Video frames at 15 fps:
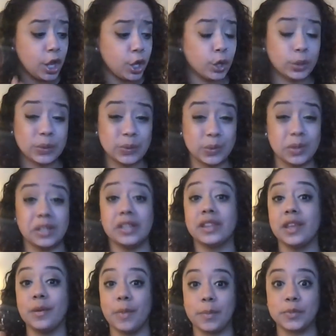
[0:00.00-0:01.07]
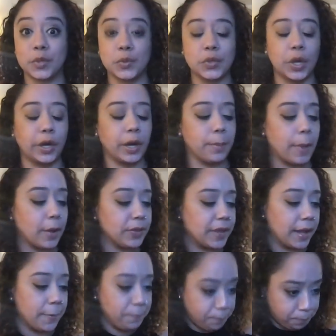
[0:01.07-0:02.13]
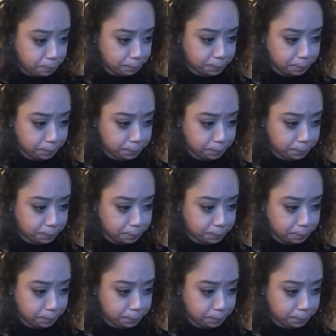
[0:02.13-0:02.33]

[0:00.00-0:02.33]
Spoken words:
Yours was one of them. I'm so sorry about that.